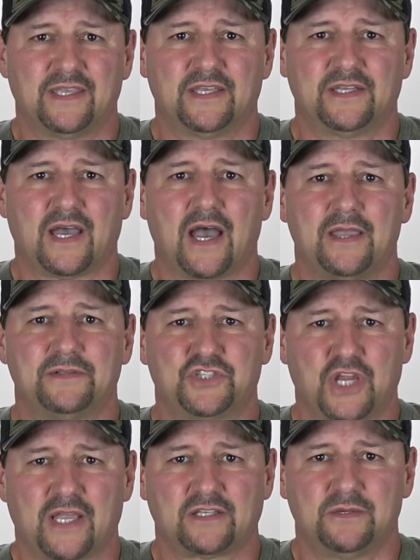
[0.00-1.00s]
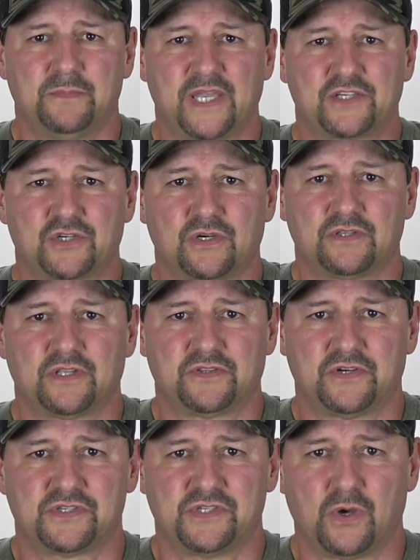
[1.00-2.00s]
in, I check to make sure that
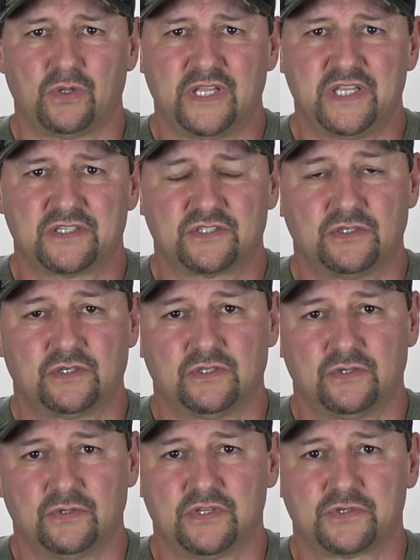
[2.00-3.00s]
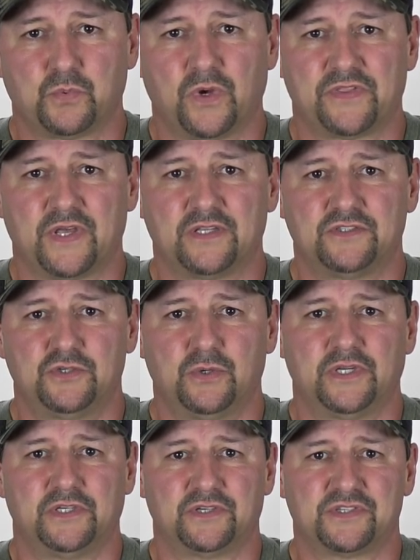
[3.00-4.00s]
there's no leaks. You can do this with a
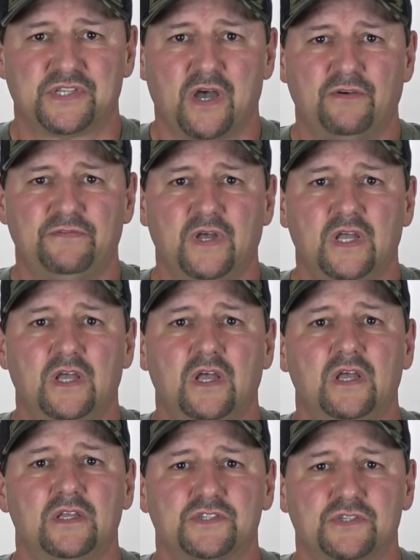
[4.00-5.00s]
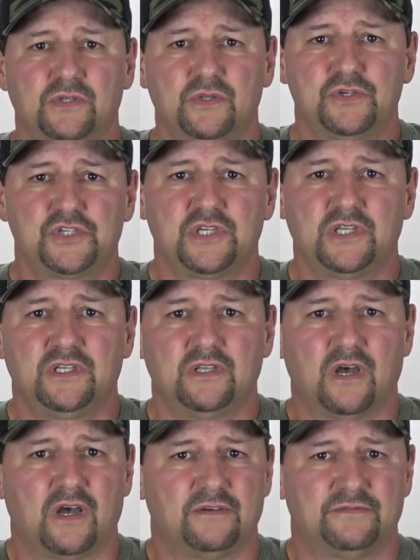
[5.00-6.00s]
do-it-yourself solution
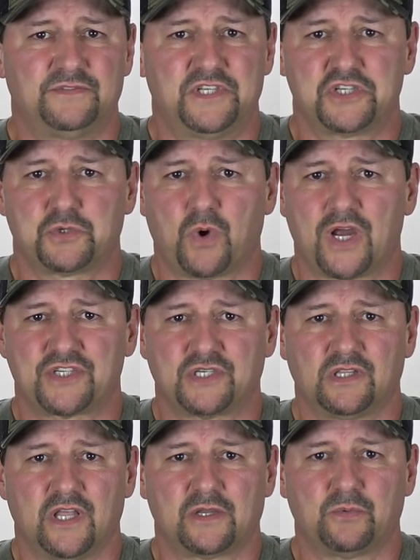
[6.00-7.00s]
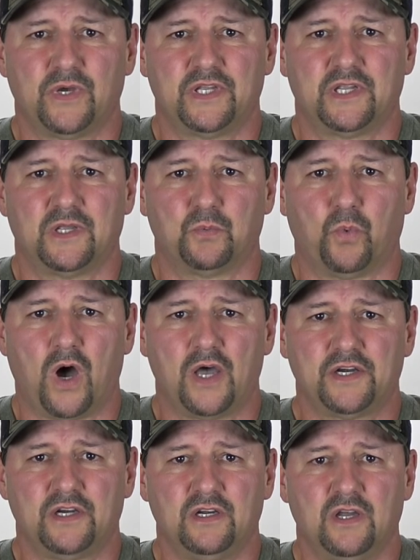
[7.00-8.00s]
of dishwashing liquid and
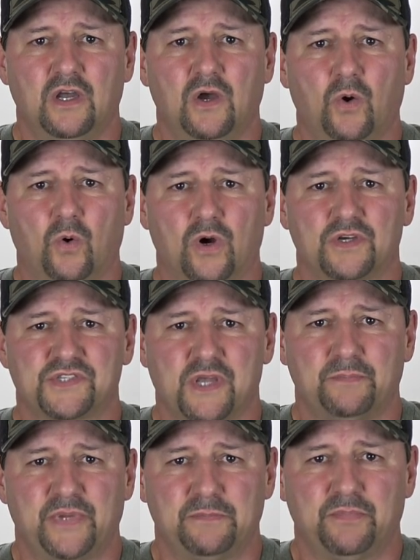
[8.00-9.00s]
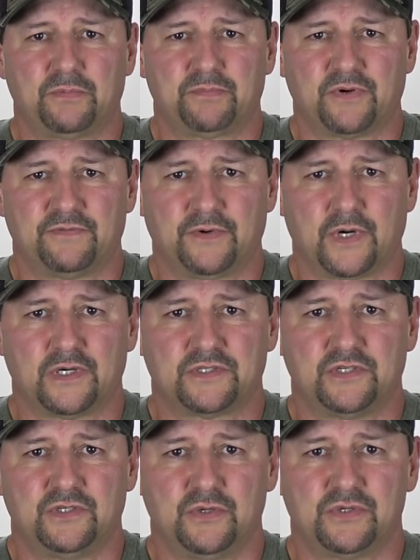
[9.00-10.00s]
water, or some people prefer
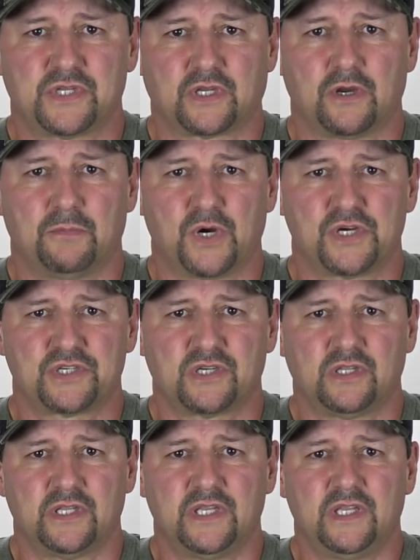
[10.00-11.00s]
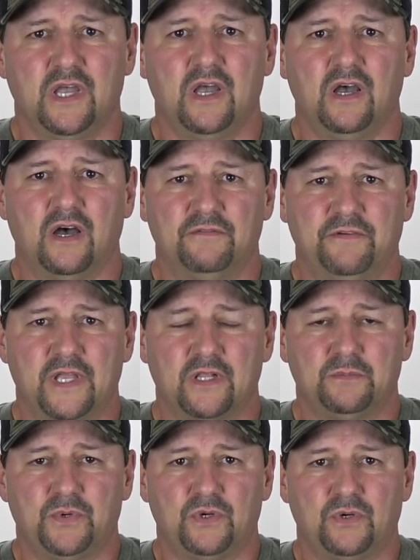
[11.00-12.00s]
to use a commercially
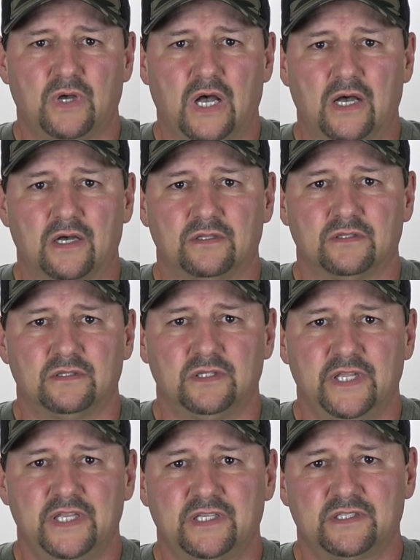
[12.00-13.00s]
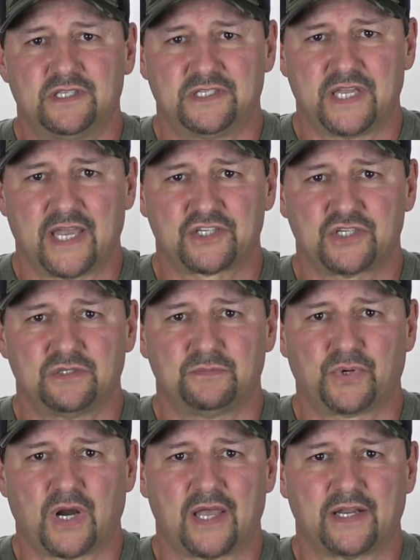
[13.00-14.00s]
available leak detection
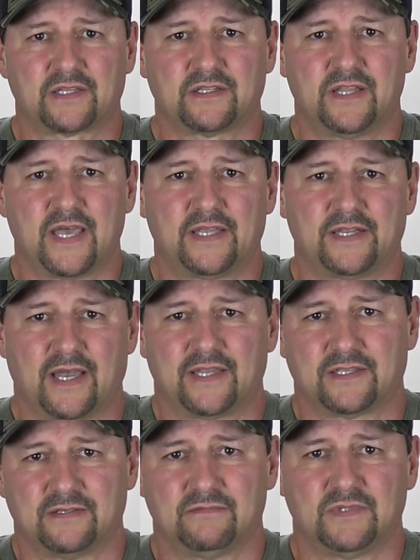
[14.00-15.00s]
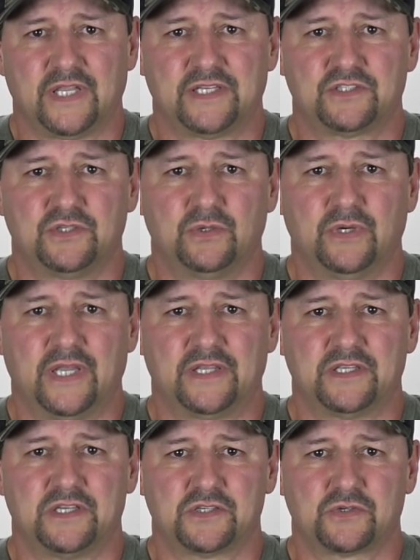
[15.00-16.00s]
product that I can link to in
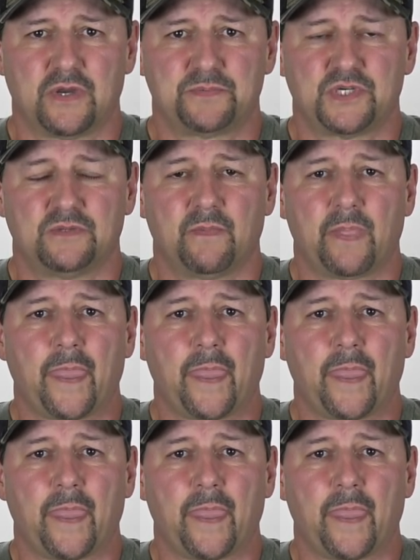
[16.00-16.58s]
the description.